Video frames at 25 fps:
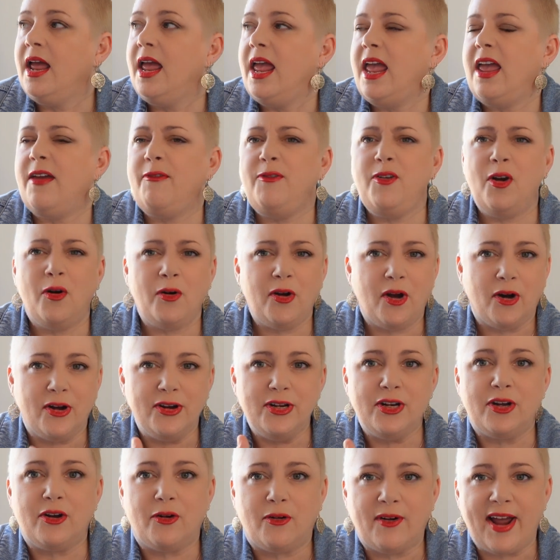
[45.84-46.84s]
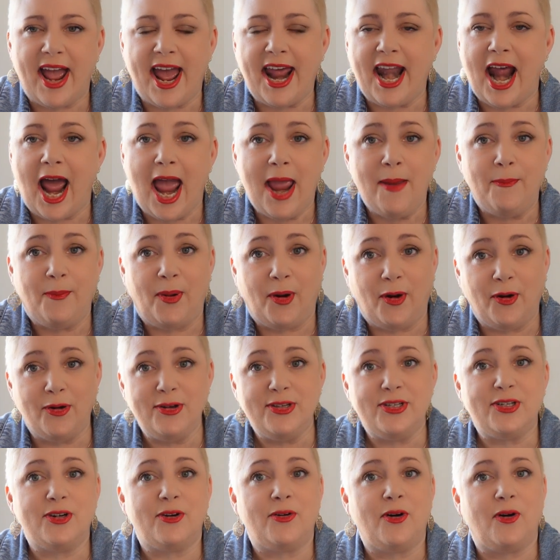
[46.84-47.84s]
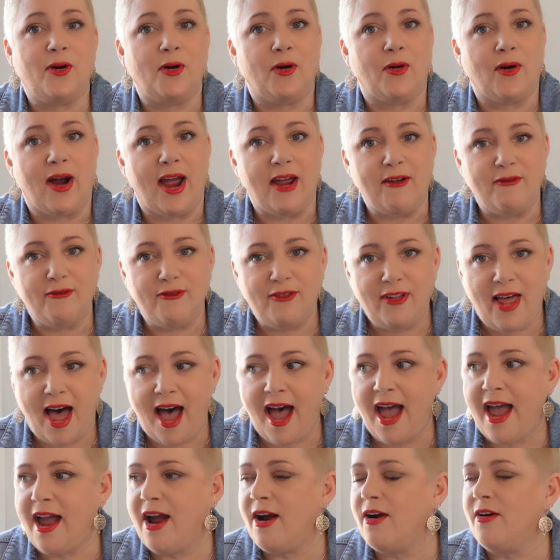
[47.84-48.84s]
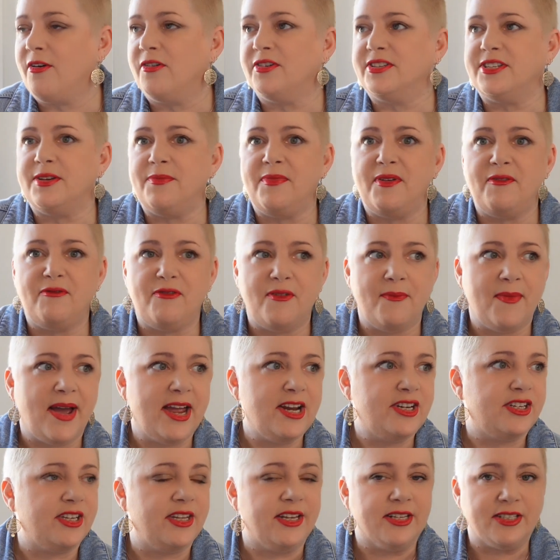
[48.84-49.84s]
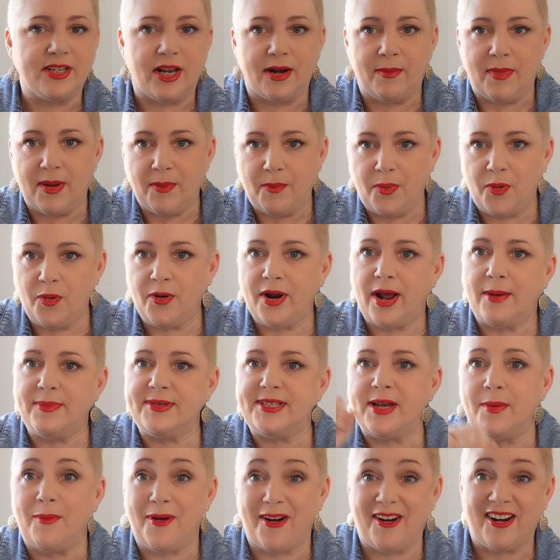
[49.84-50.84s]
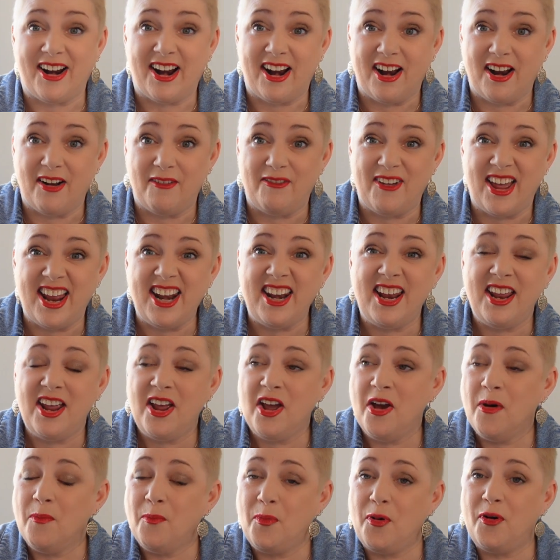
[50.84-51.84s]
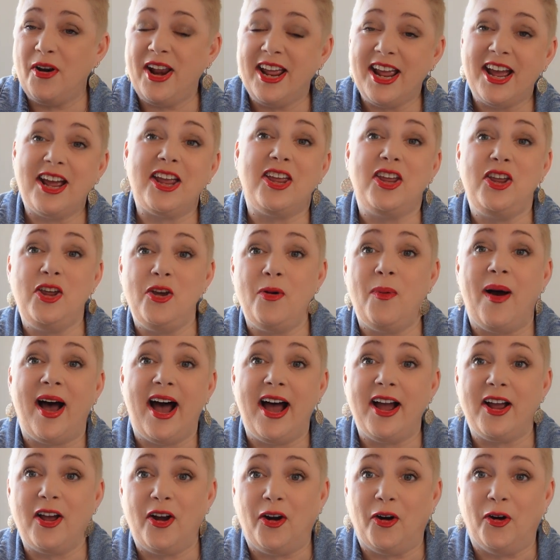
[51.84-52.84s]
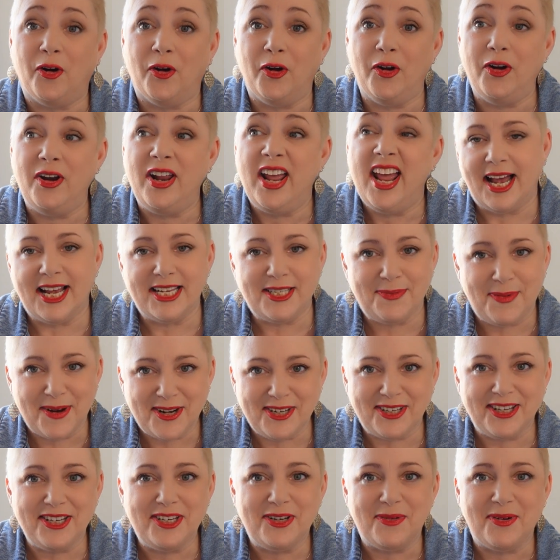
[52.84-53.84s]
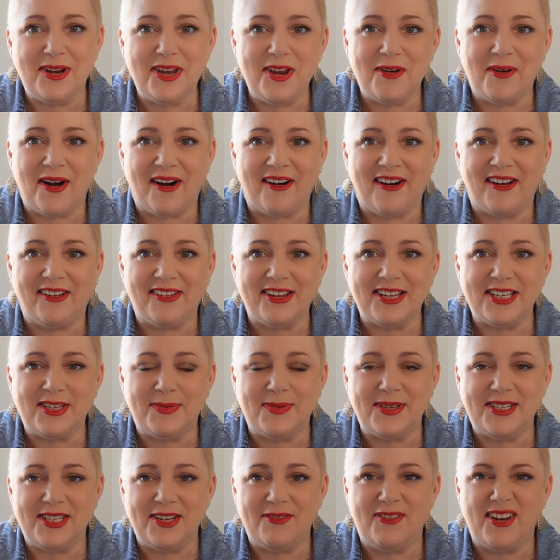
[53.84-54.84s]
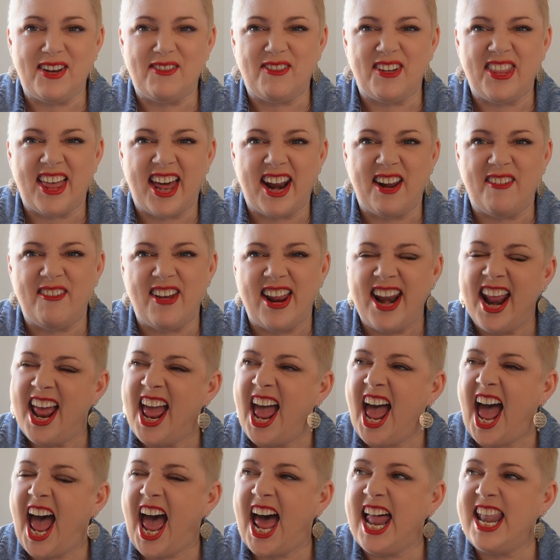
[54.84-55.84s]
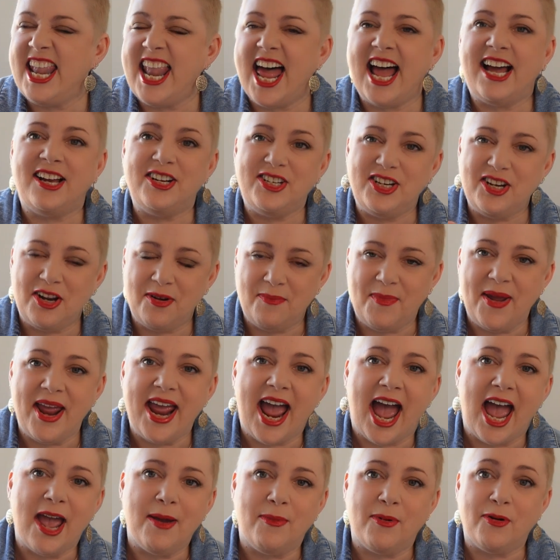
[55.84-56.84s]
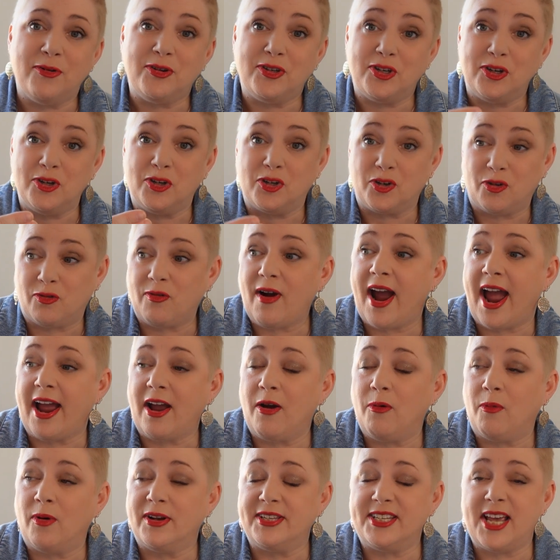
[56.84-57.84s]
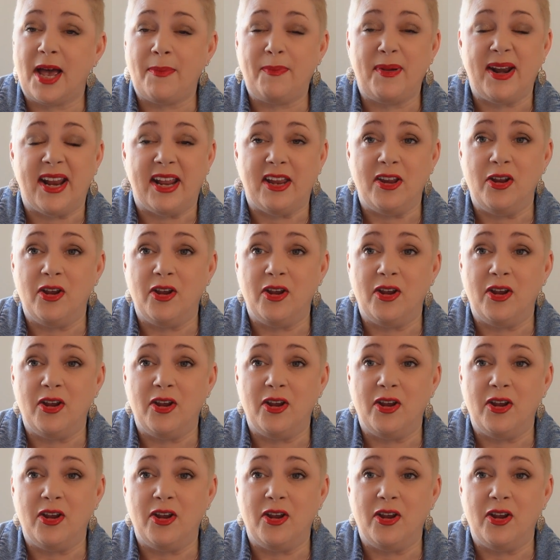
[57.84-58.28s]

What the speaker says: If you're going to create a poster or a flyer or some information that's going to be put up somewhere at an event, putting a QR code, especially to a URL that's specific for that event, allows you to be able to track what's happening.